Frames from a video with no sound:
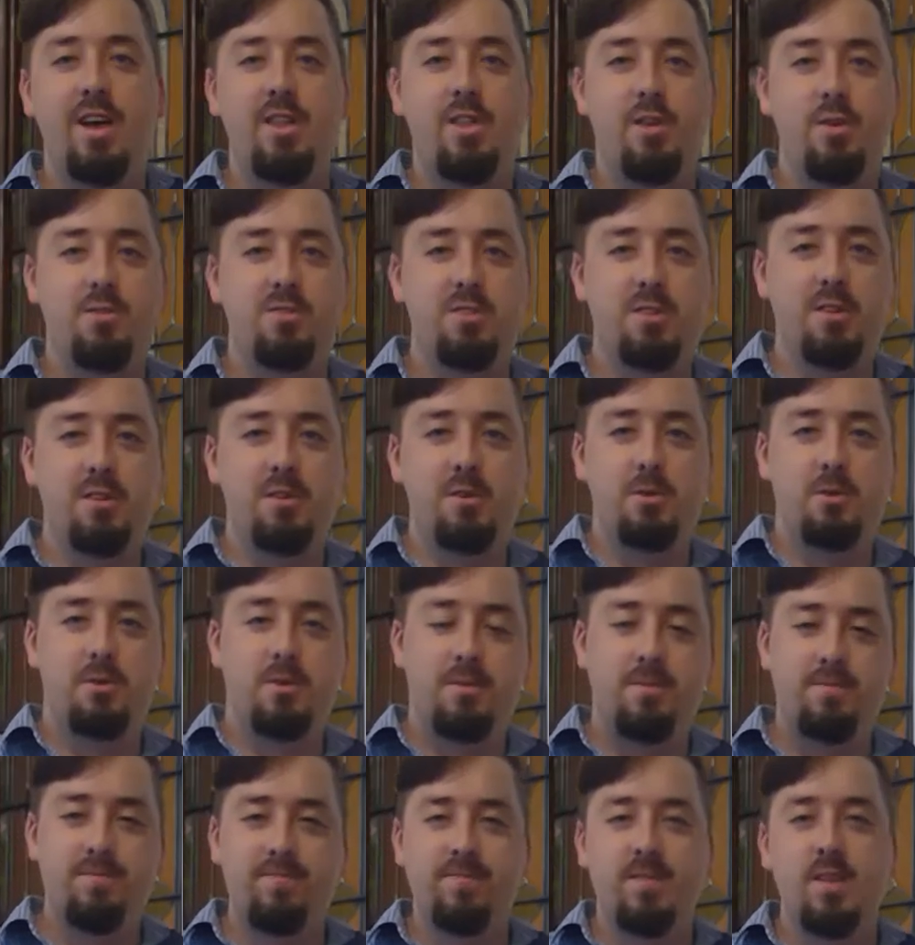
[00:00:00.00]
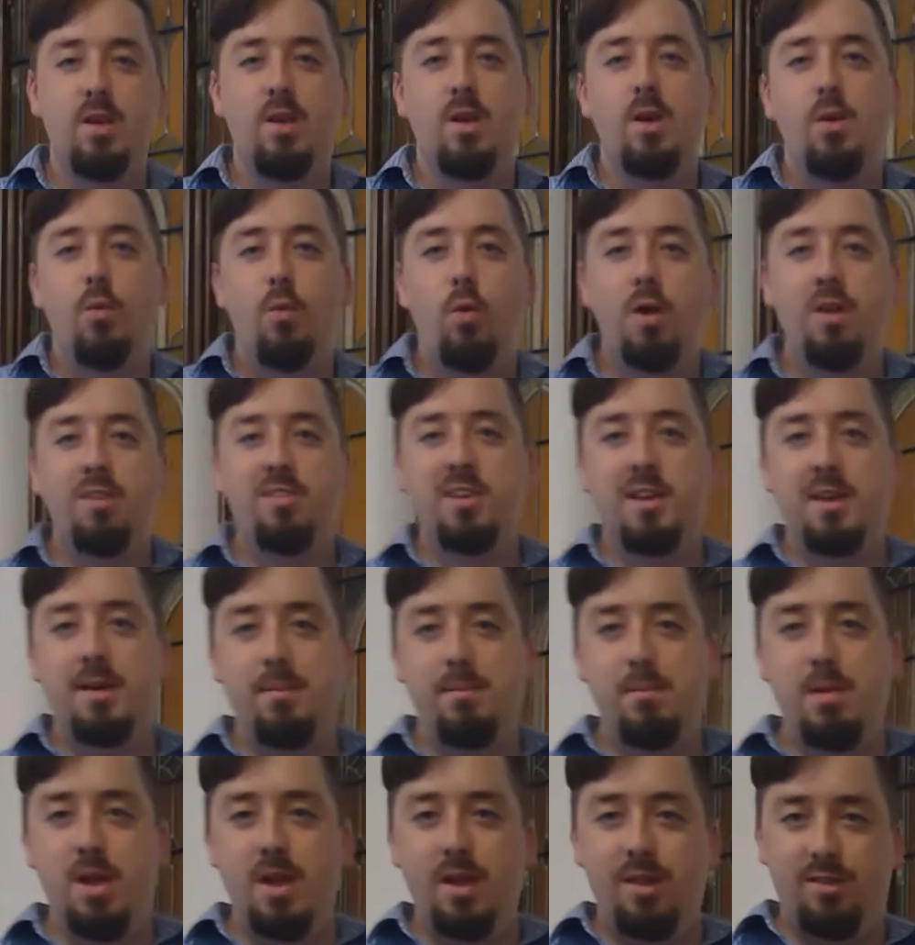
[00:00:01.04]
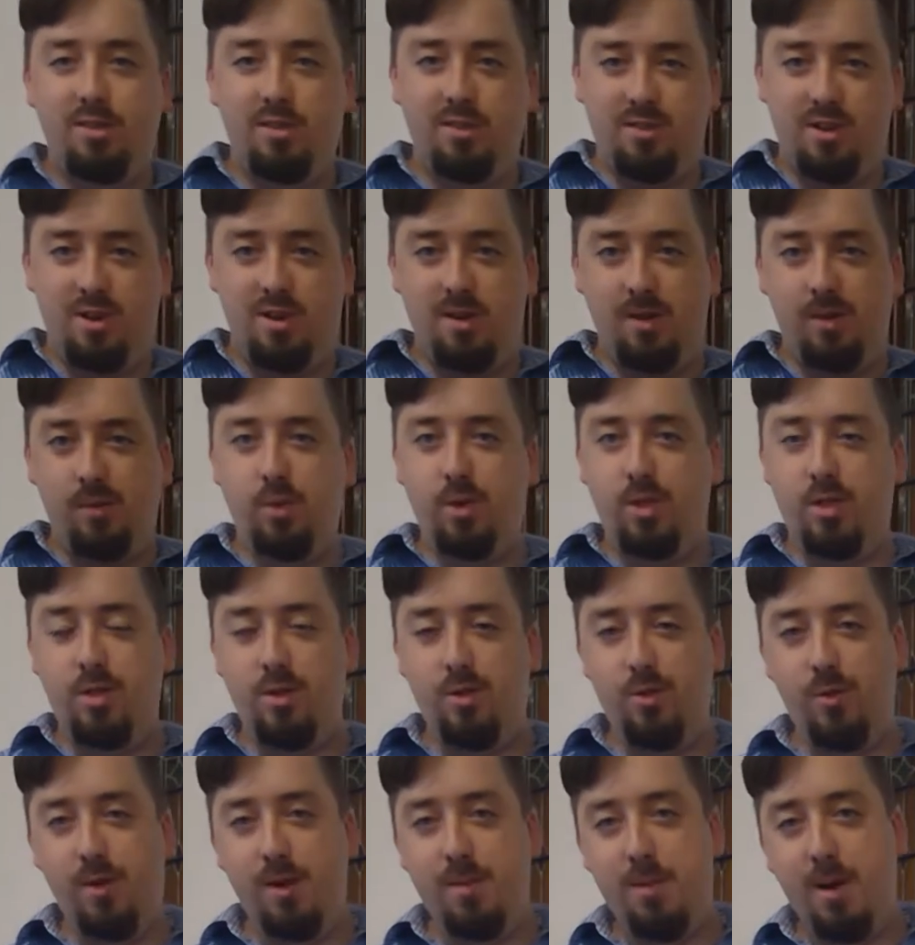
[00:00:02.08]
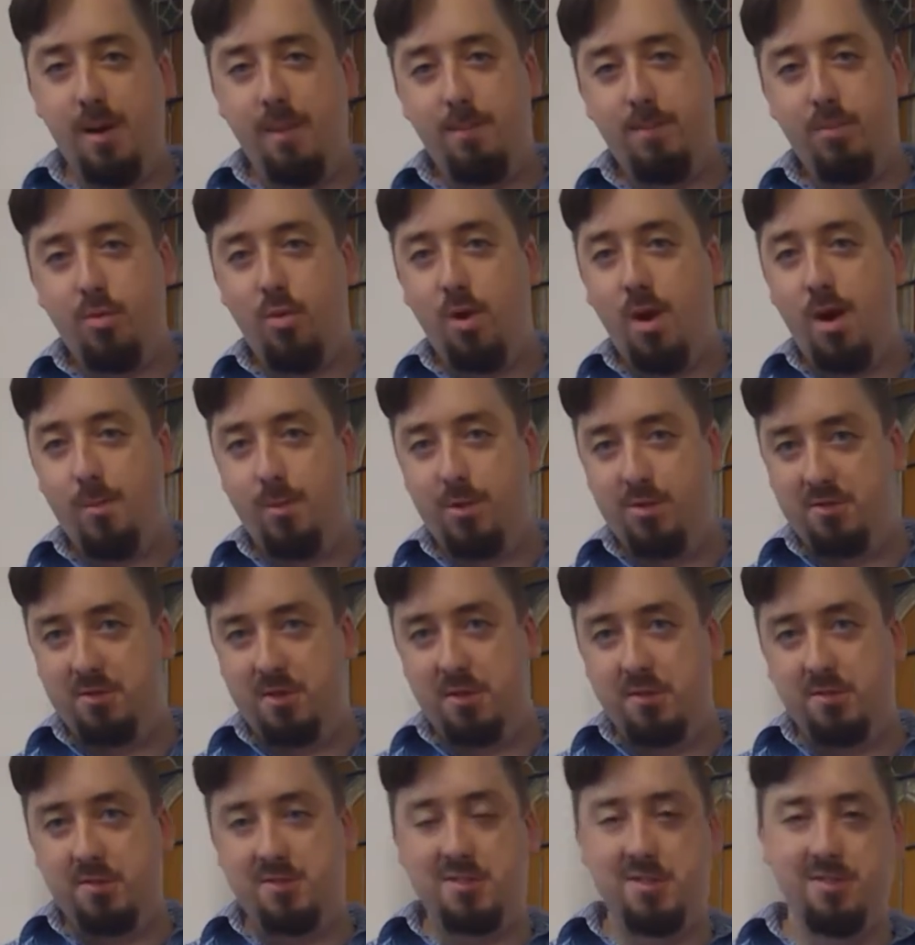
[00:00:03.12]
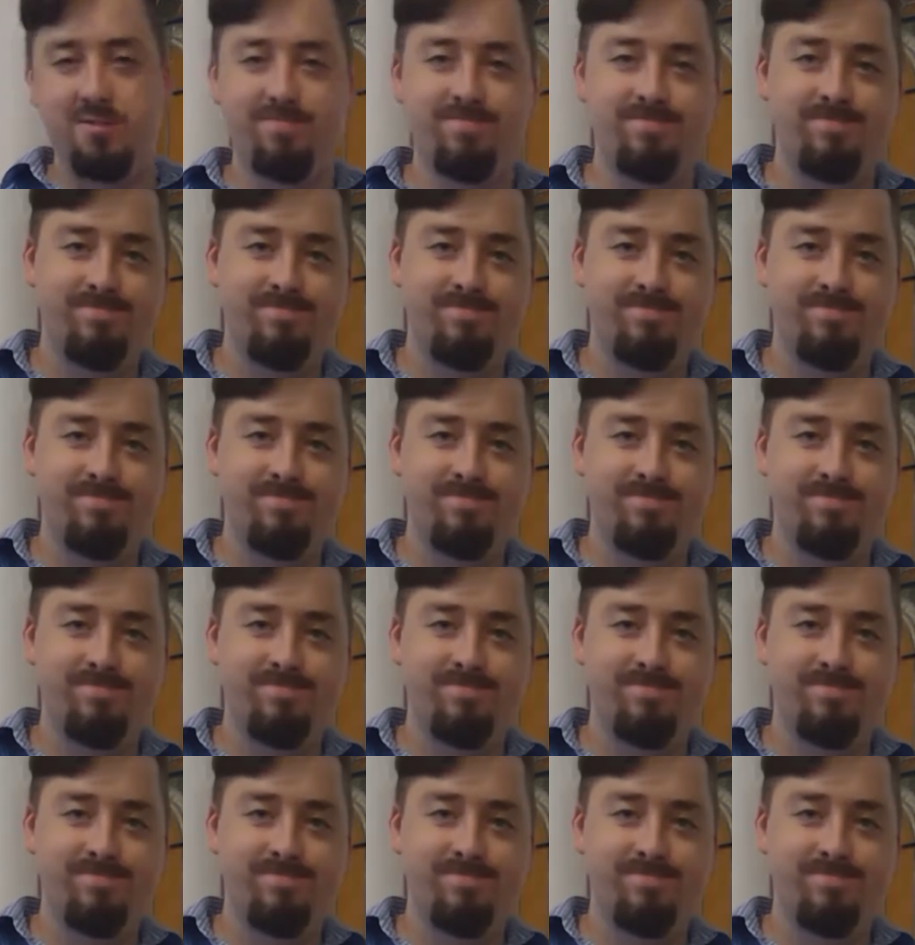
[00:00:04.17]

Hey there, St. Luke. I want to take a minute to talk with you about promises.